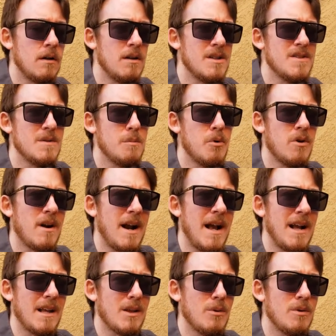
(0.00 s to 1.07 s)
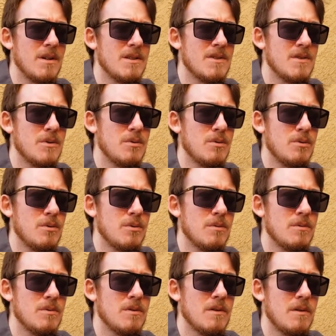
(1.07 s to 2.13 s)
it's more accurate to
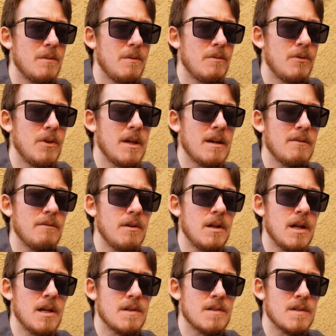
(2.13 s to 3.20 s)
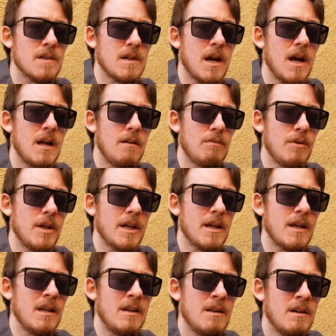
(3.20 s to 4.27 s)
think of it as kind of like
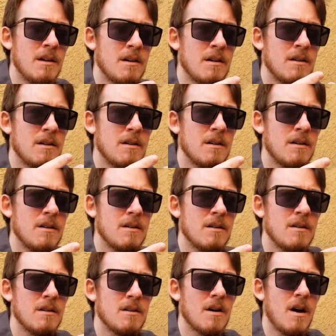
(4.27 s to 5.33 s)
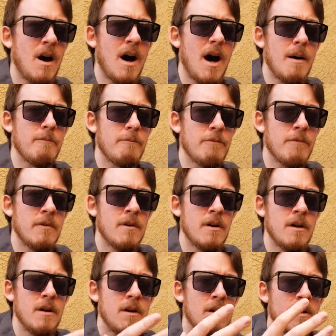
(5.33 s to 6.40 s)
a Hopf
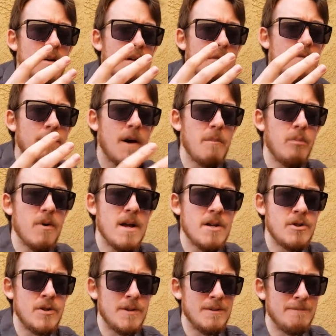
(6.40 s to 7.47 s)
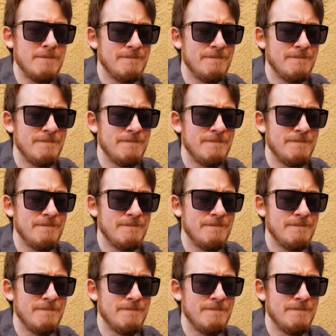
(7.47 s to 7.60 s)
vibration.